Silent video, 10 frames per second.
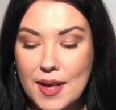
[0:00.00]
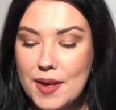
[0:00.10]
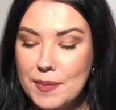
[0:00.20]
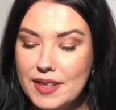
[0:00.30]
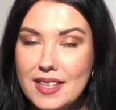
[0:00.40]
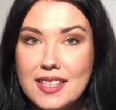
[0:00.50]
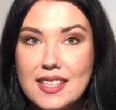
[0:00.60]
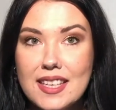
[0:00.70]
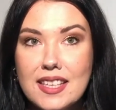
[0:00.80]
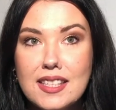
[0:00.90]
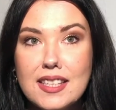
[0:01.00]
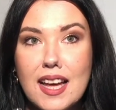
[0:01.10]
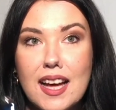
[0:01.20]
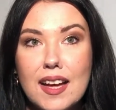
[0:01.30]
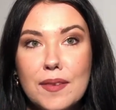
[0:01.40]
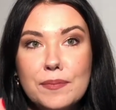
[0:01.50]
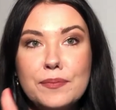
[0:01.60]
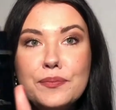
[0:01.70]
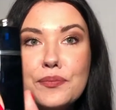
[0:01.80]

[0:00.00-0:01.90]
but this is Dior